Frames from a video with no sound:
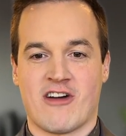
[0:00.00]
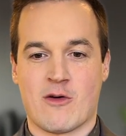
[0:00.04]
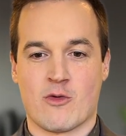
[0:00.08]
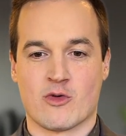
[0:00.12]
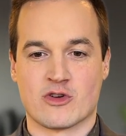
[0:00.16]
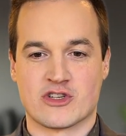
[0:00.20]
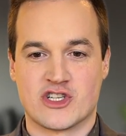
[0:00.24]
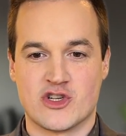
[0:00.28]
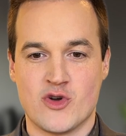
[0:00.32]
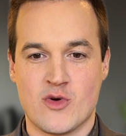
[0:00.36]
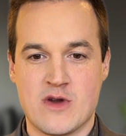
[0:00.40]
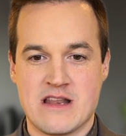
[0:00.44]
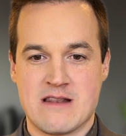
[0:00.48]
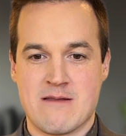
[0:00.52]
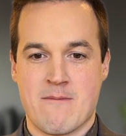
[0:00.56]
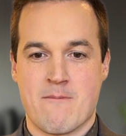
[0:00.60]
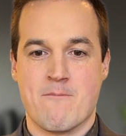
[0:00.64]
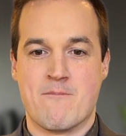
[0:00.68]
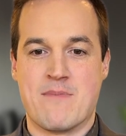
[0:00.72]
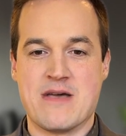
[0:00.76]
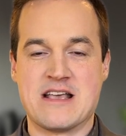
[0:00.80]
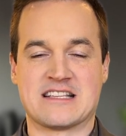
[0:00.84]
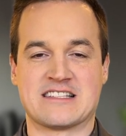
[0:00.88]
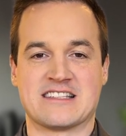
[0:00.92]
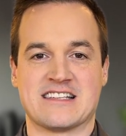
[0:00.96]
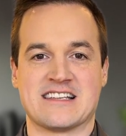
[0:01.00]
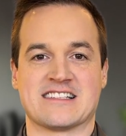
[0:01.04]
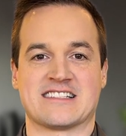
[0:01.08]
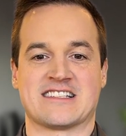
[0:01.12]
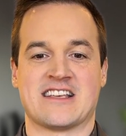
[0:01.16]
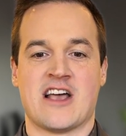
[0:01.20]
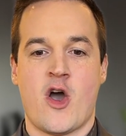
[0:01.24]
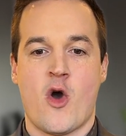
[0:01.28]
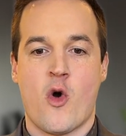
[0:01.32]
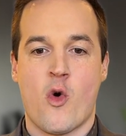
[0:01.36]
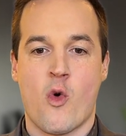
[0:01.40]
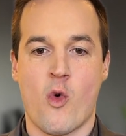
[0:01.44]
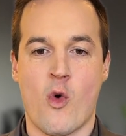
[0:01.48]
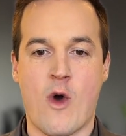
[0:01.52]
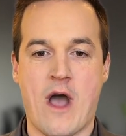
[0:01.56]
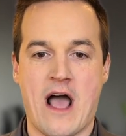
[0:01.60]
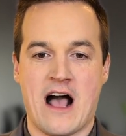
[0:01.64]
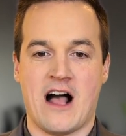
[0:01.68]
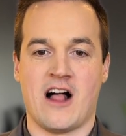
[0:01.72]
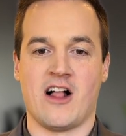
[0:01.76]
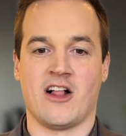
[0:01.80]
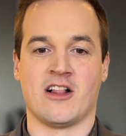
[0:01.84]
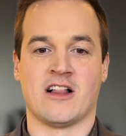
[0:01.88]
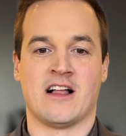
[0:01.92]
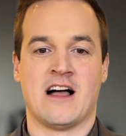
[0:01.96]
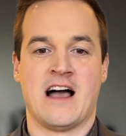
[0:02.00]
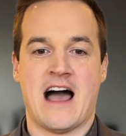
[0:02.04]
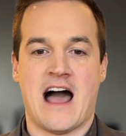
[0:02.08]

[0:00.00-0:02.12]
We're doing business well